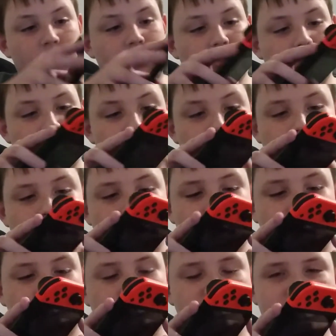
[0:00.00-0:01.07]
Now,
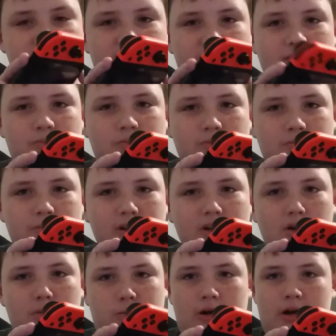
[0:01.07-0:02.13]
and see, the
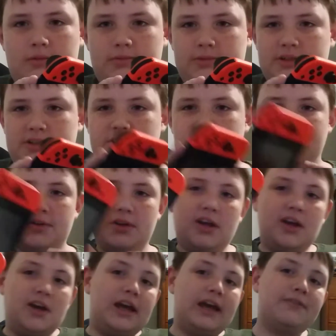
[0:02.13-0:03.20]
bigger problem is, if
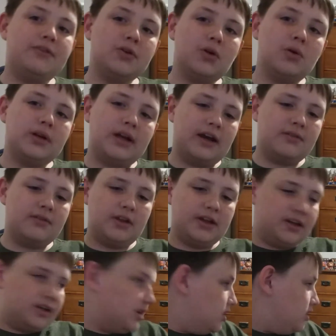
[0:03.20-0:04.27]
you don't have,
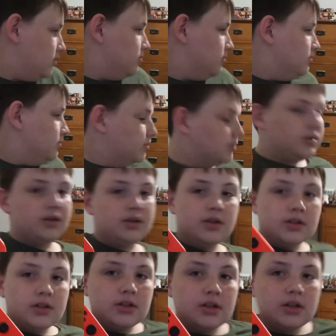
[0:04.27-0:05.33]
like,
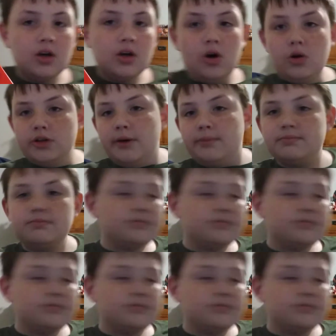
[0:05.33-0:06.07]
hold up.